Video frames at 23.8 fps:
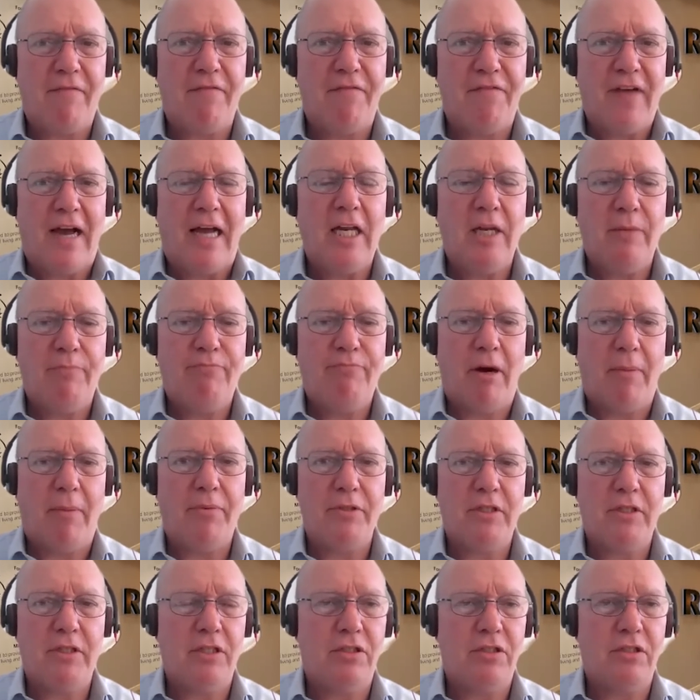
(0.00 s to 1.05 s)
value
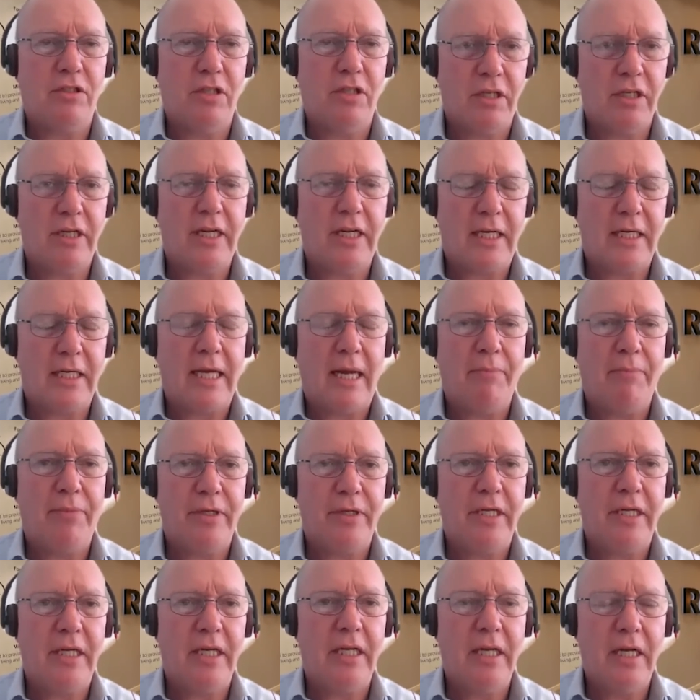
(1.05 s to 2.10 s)
proposition that a
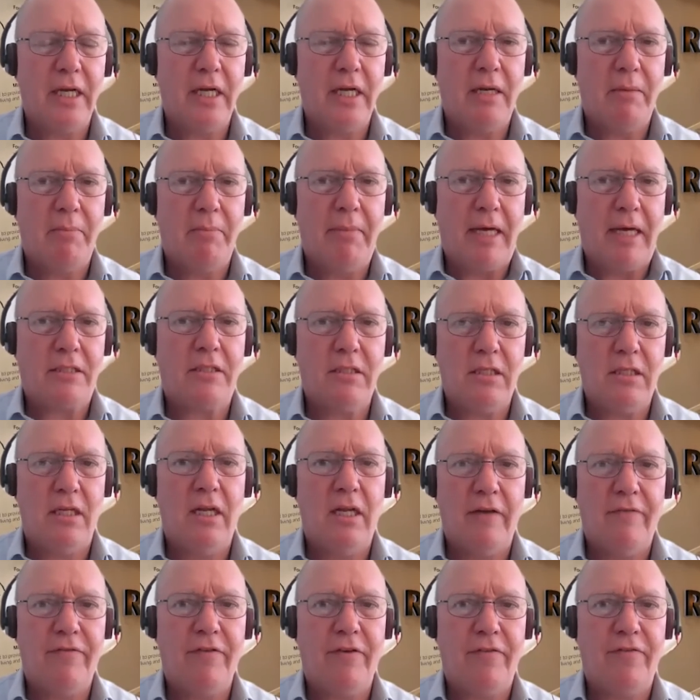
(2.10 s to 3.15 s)
company must
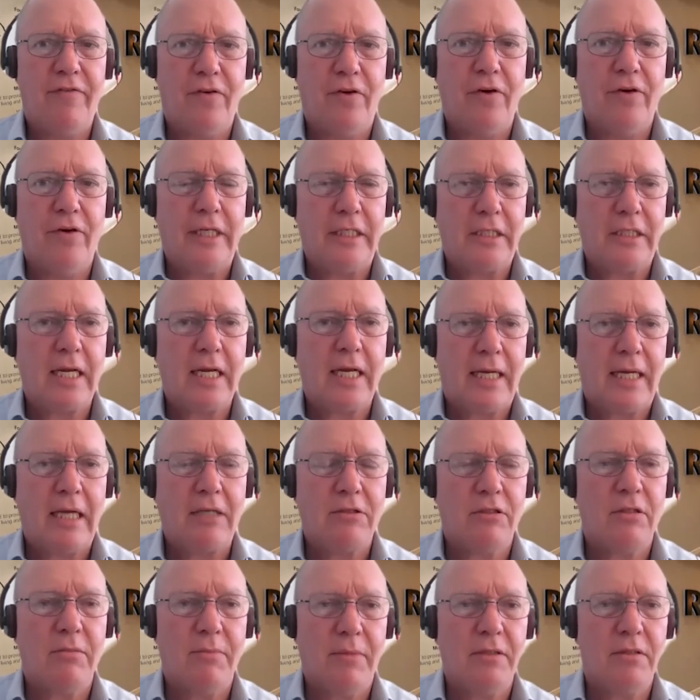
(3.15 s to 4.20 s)
deliver for its
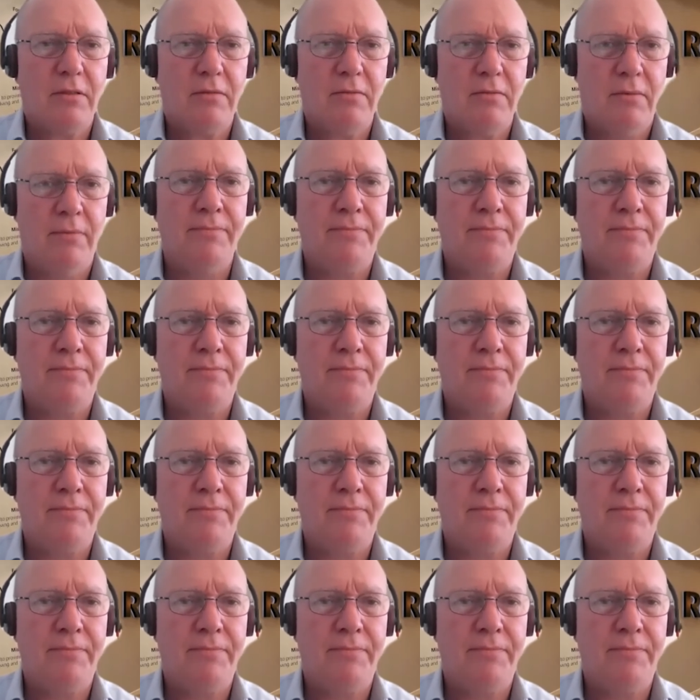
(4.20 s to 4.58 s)
customers.